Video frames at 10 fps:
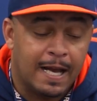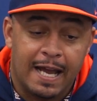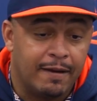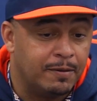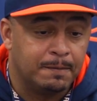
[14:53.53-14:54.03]
I
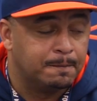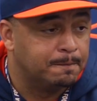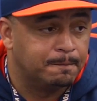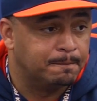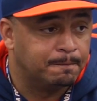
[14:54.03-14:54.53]
haven't.
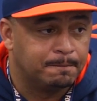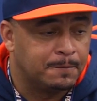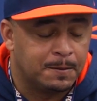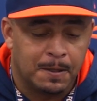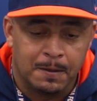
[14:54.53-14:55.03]
Mm-mm.
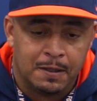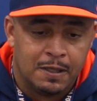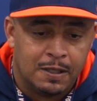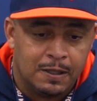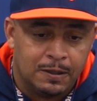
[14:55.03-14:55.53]

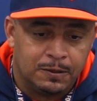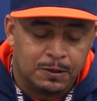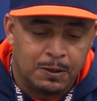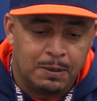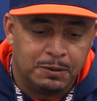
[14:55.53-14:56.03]

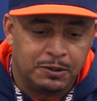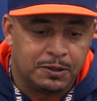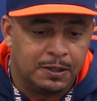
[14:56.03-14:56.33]
So I'm just